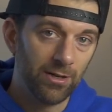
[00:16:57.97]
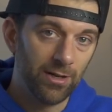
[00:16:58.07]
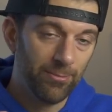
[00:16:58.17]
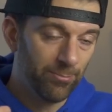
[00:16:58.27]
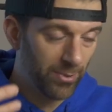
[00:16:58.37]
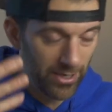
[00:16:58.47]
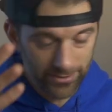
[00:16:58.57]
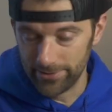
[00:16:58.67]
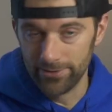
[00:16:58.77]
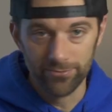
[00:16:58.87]
I'm
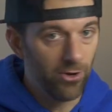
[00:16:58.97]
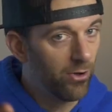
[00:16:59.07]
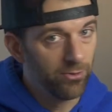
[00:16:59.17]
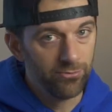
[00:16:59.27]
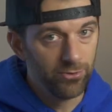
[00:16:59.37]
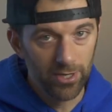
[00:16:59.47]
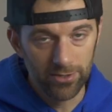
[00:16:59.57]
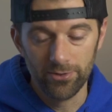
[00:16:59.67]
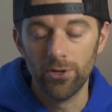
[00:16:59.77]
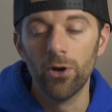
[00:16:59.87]
positive all of you
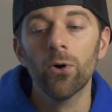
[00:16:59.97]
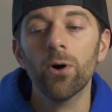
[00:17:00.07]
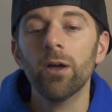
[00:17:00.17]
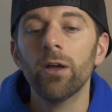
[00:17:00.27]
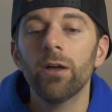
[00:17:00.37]
guys know.